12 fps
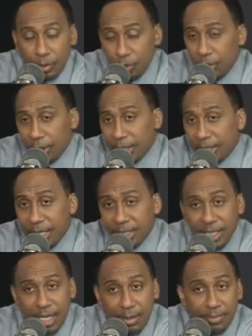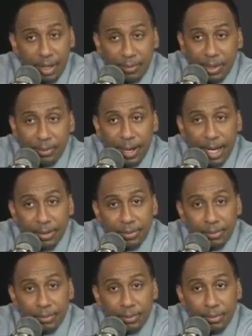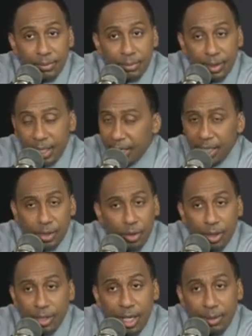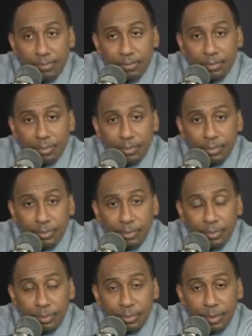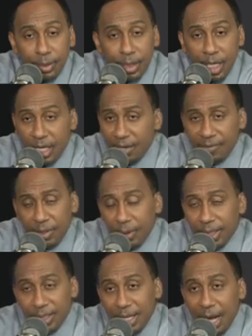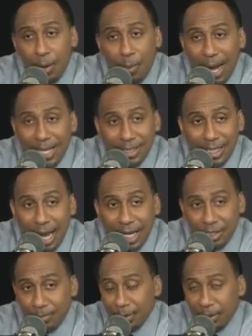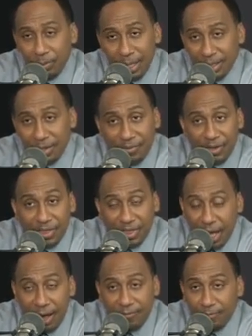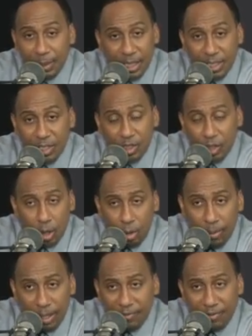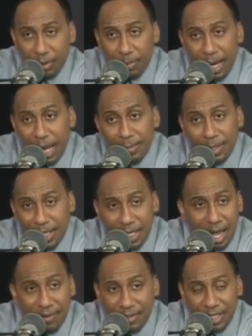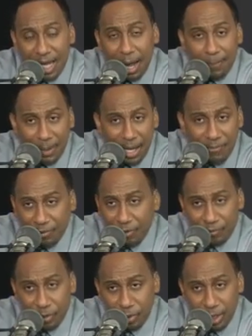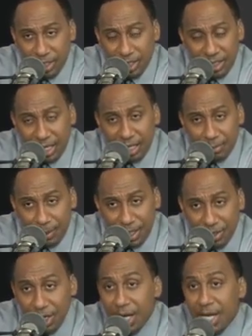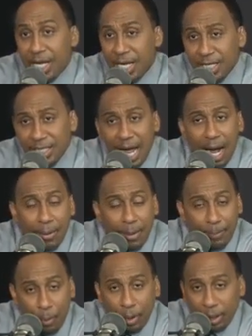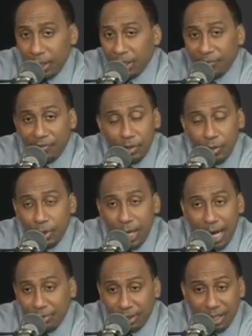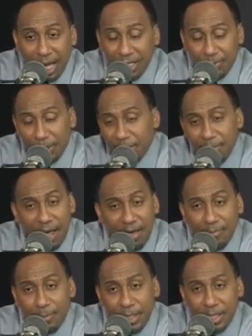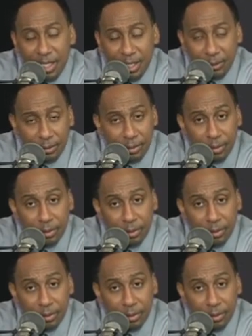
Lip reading: You look at their team, they're a threat. Can't ignore them. Even though Hassan Whiteside should be arrested for theft because he stole money from the Miami Heat after he got paid for a few years in South Beach, he's now in Portland looking for a new contract. I expect him to have a big year.